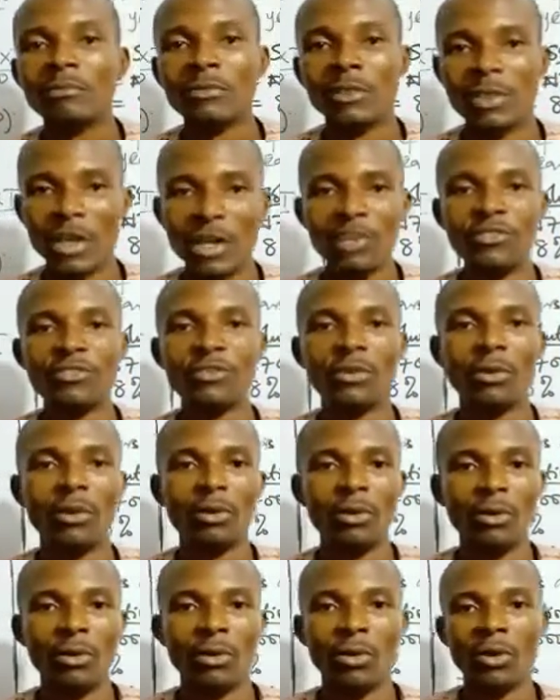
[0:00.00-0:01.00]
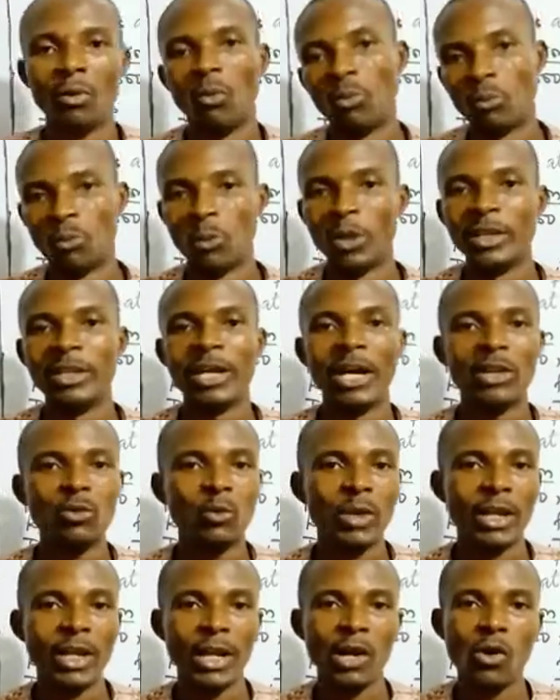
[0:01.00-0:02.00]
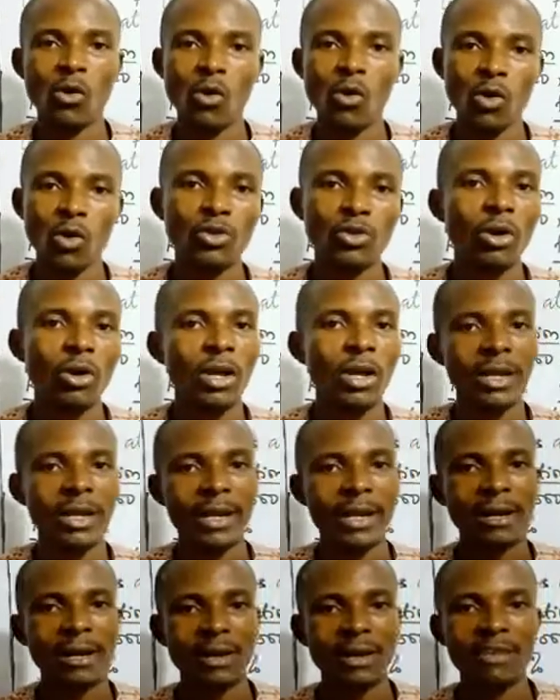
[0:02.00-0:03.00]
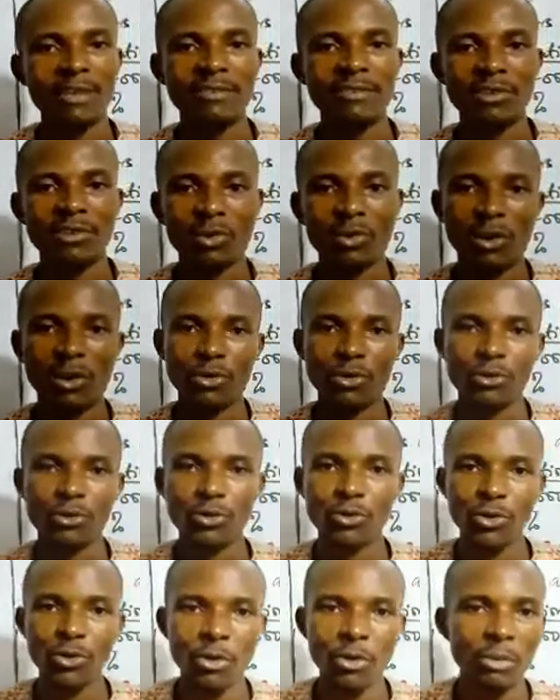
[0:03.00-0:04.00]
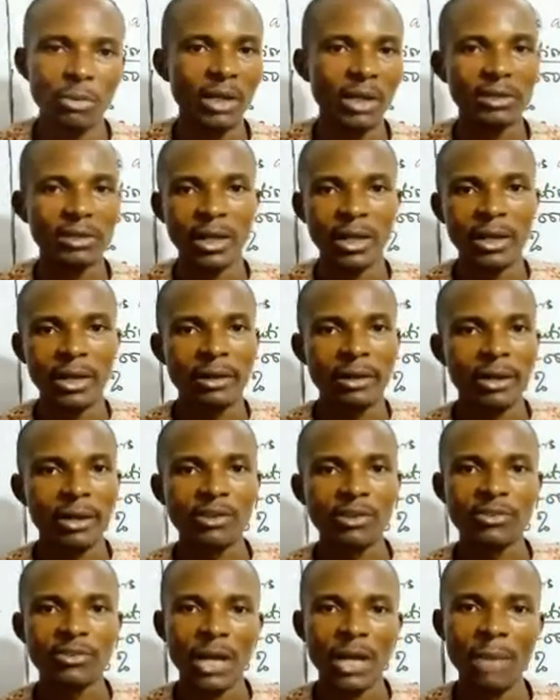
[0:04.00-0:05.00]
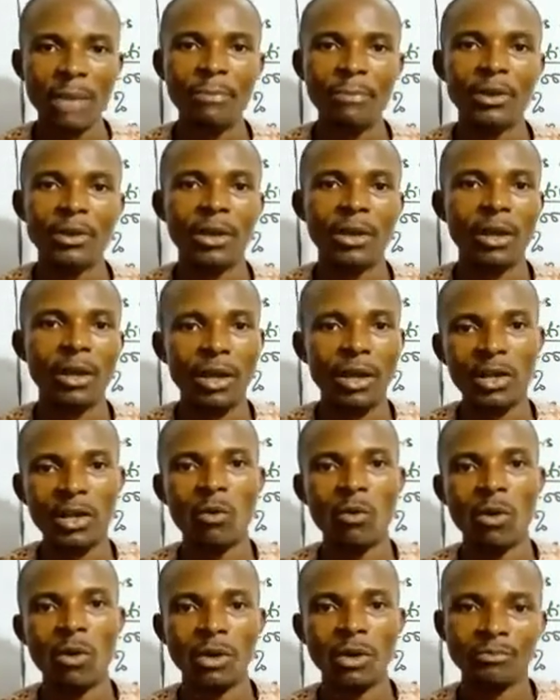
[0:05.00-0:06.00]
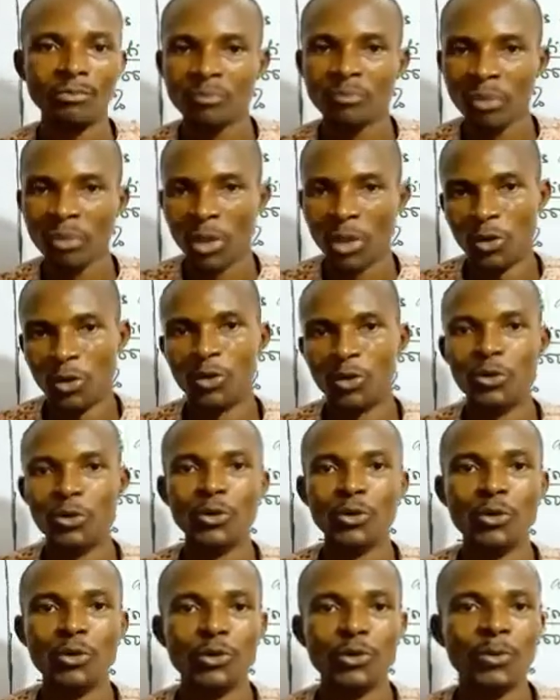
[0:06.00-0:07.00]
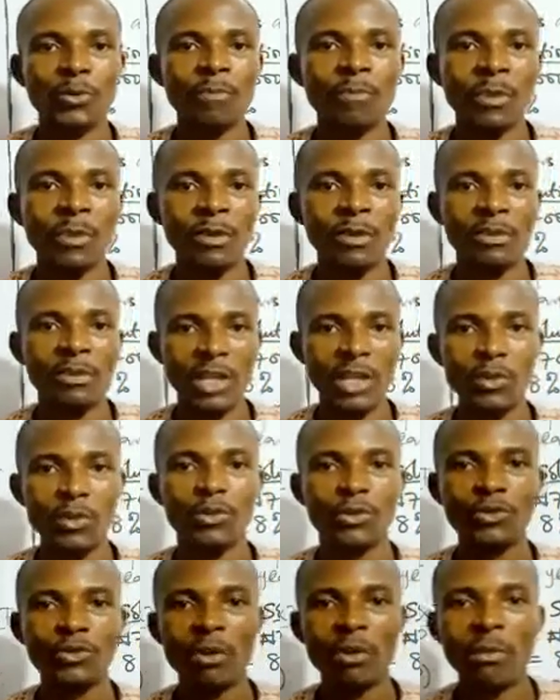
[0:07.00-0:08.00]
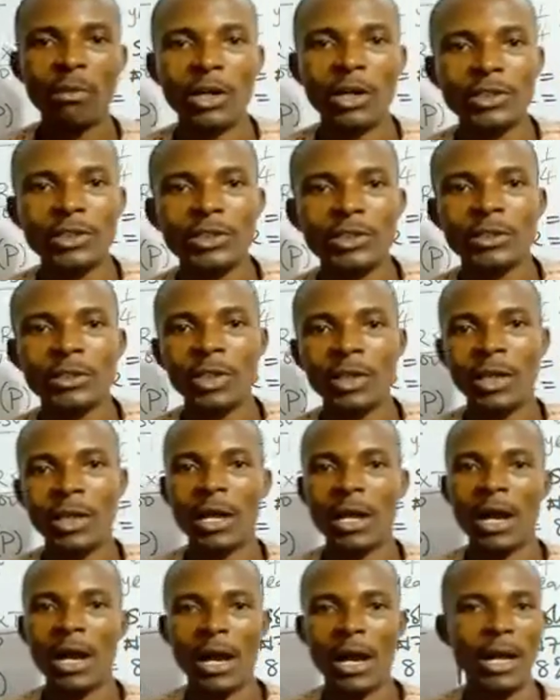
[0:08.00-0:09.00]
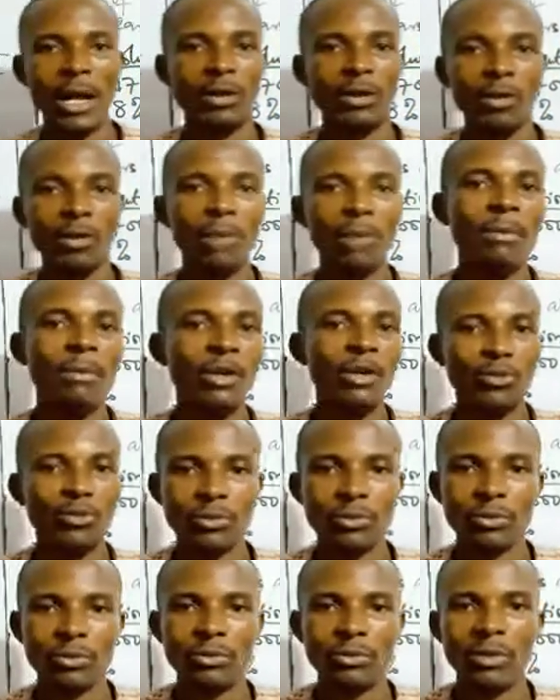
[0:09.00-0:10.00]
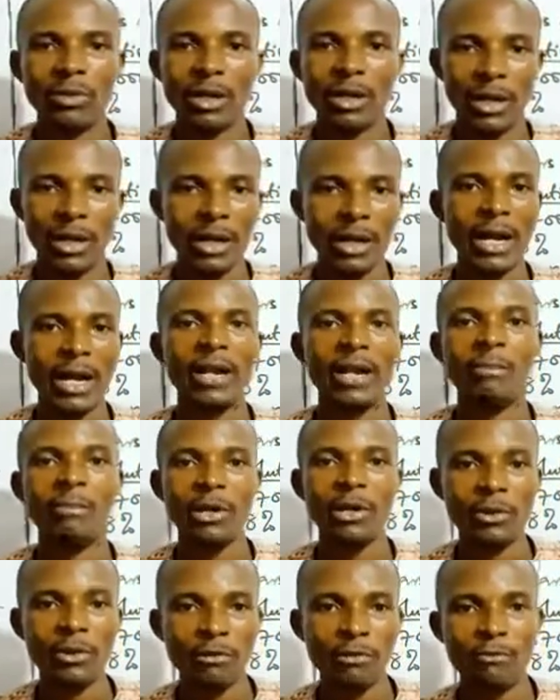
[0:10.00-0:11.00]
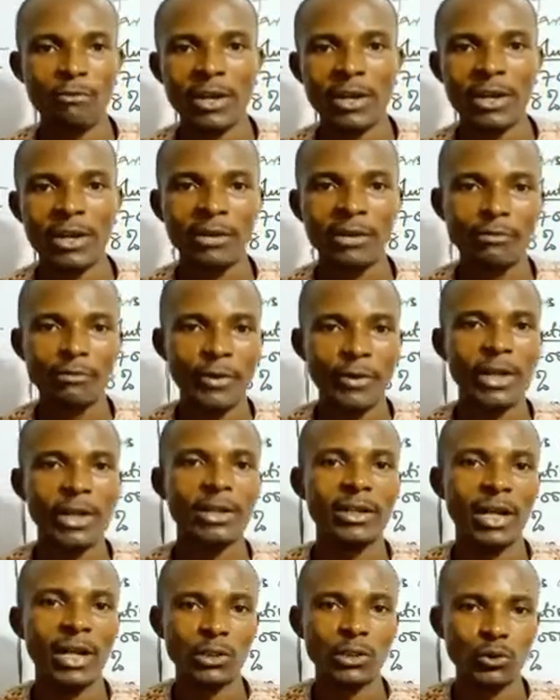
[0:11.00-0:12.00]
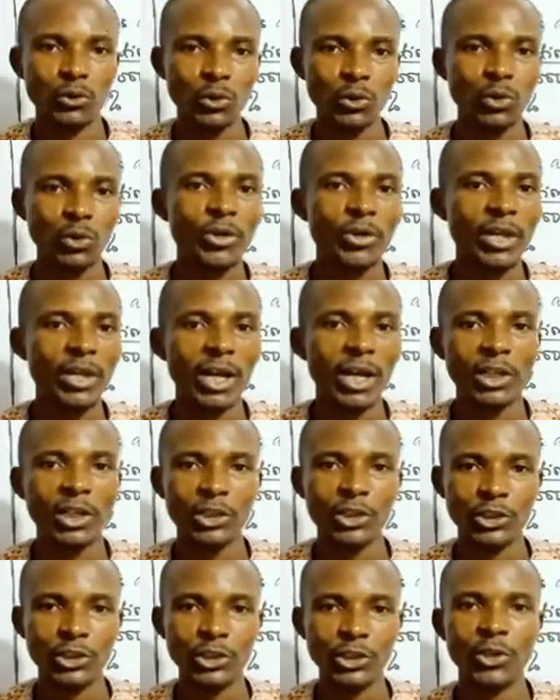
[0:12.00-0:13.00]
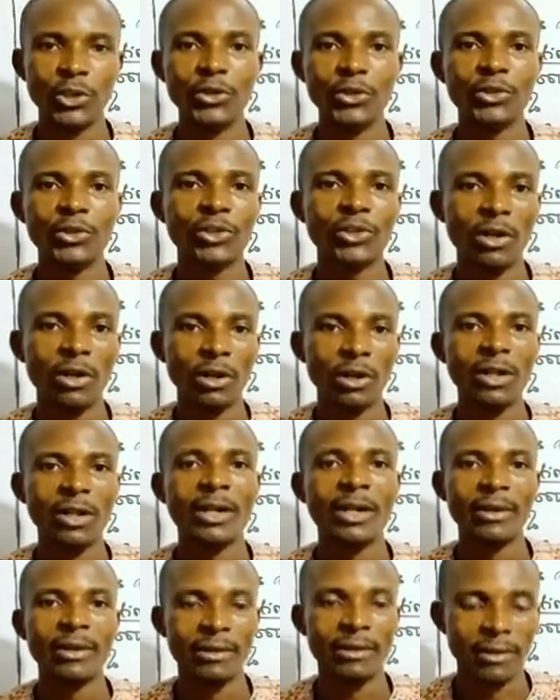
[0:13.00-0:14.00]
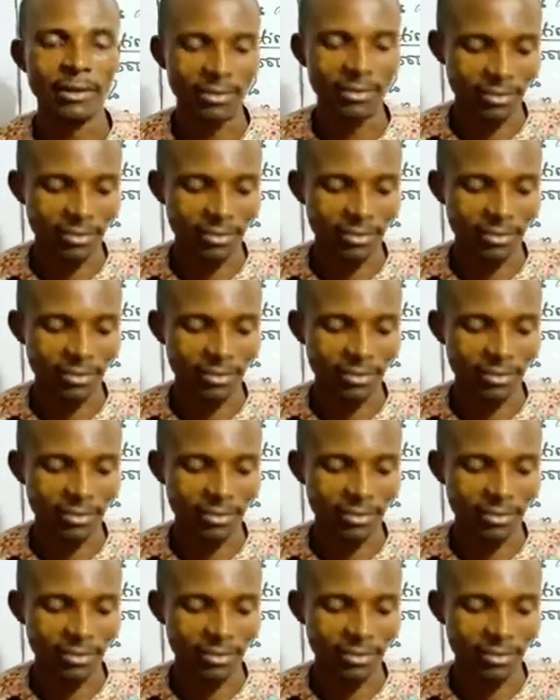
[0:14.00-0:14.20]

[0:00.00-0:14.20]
Yes. With that, we can hold online classes on Zoom, Telegram, Skype, anyone you choose. Thank you so much, and God bless you. I remain your friend and tutor here, Joe Newton Online Class.